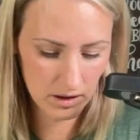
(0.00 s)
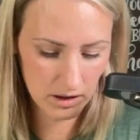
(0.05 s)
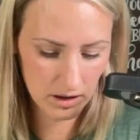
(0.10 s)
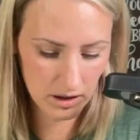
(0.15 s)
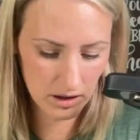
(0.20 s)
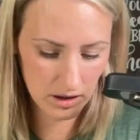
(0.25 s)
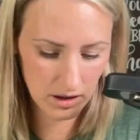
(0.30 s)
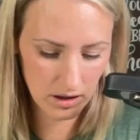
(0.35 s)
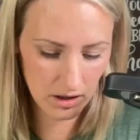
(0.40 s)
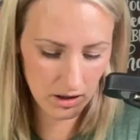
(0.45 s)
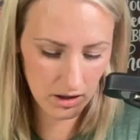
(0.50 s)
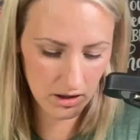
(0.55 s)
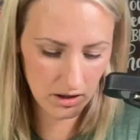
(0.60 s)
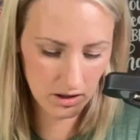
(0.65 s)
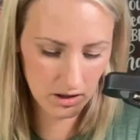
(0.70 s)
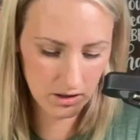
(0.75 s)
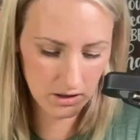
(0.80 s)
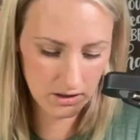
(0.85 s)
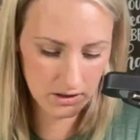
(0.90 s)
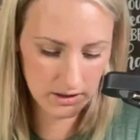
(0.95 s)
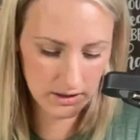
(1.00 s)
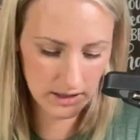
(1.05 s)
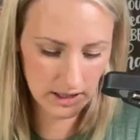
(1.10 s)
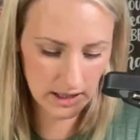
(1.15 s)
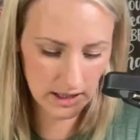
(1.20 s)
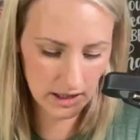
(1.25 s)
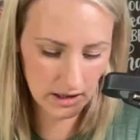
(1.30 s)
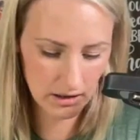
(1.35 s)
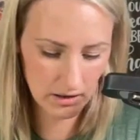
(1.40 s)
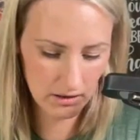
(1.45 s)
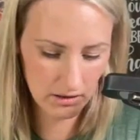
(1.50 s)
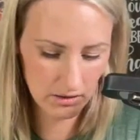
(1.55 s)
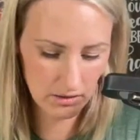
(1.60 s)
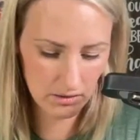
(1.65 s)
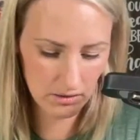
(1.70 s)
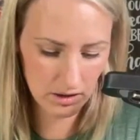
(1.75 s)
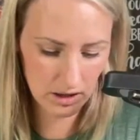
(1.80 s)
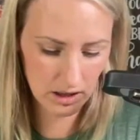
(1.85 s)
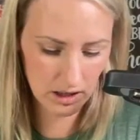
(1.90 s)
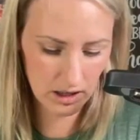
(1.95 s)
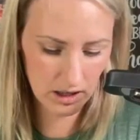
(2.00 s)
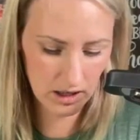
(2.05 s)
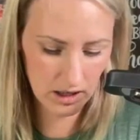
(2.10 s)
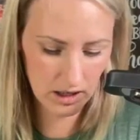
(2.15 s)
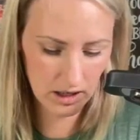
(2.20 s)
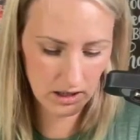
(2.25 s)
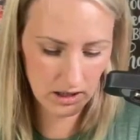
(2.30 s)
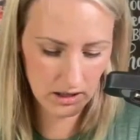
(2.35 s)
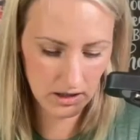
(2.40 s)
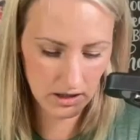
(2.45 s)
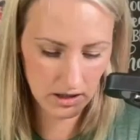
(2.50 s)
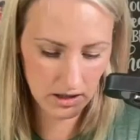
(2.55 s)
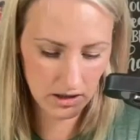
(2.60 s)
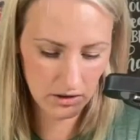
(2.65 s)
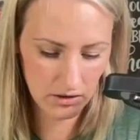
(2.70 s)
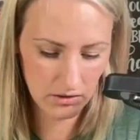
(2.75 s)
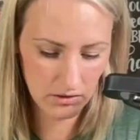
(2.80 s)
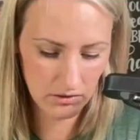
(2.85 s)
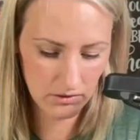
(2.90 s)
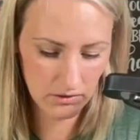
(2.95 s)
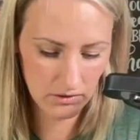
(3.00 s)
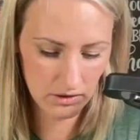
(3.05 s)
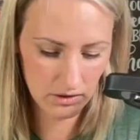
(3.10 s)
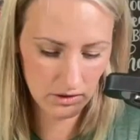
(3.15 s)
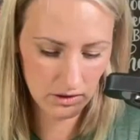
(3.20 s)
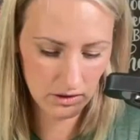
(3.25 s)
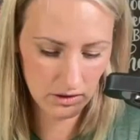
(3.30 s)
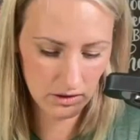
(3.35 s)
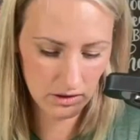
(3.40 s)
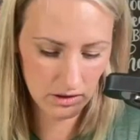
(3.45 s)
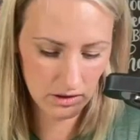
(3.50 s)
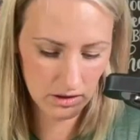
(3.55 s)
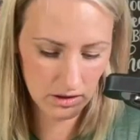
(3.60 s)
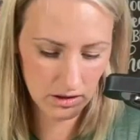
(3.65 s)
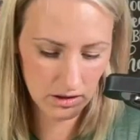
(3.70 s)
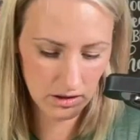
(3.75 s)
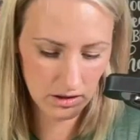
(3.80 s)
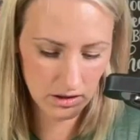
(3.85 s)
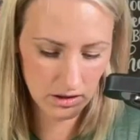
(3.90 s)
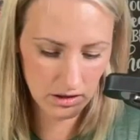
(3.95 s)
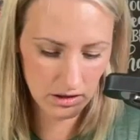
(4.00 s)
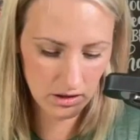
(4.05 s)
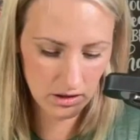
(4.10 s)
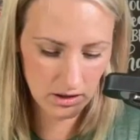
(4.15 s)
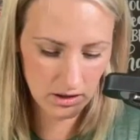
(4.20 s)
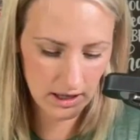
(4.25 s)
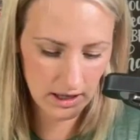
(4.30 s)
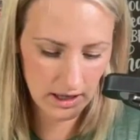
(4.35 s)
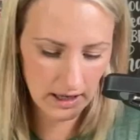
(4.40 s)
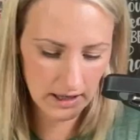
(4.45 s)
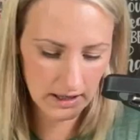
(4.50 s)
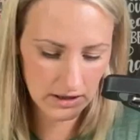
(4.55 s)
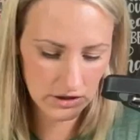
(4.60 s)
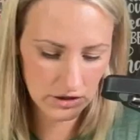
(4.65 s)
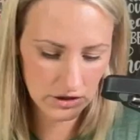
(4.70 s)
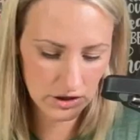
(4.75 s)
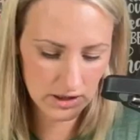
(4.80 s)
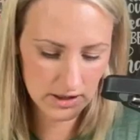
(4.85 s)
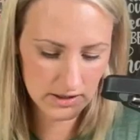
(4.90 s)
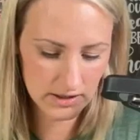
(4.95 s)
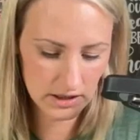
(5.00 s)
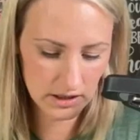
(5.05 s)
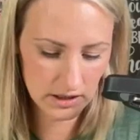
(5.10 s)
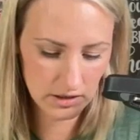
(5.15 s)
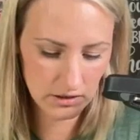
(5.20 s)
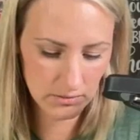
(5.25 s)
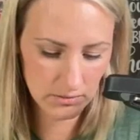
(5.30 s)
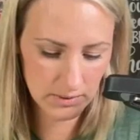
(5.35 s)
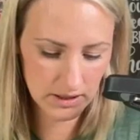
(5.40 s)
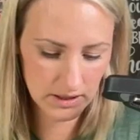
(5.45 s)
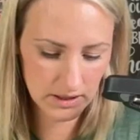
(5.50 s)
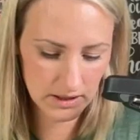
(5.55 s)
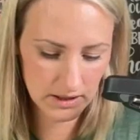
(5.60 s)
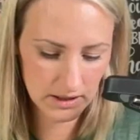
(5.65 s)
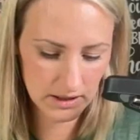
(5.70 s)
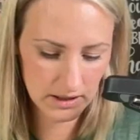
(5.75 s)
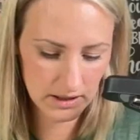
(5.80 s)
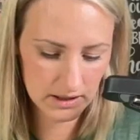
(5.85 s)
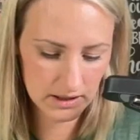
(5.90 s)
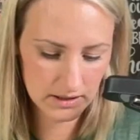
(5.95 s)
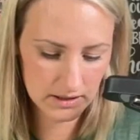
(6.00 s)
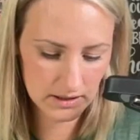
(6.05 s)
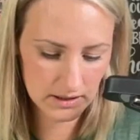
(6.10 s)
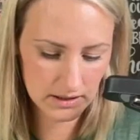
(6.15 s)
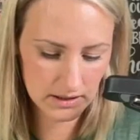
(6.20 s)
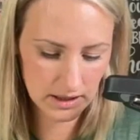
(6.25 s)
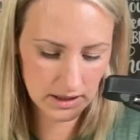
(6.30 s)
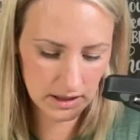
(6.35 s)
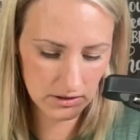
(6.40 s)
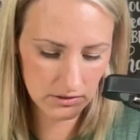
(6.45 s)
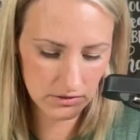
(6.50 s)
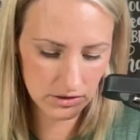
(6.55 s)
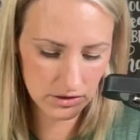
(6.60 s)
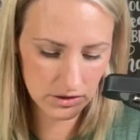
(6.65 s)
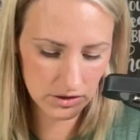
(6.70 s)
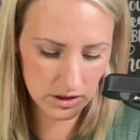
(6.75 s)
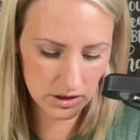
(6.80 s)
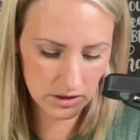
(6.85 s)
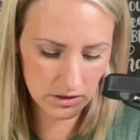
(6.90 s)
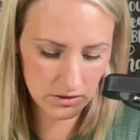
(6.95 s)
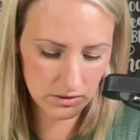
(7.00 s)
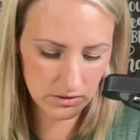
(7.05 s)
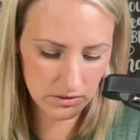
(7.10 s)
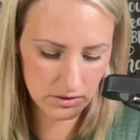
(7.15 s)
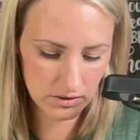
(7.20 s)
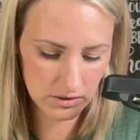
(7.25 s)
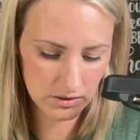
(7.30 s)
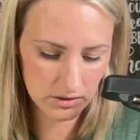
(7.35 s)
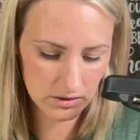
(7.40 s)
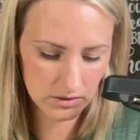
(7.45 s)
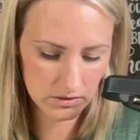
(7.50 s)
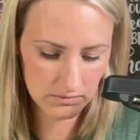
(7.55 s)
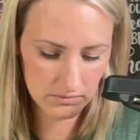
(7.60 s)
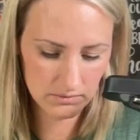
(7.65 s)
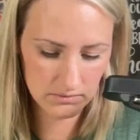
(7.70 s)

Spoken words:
Okay, down and over. Adding just a little bit of thickness to the downstrokes.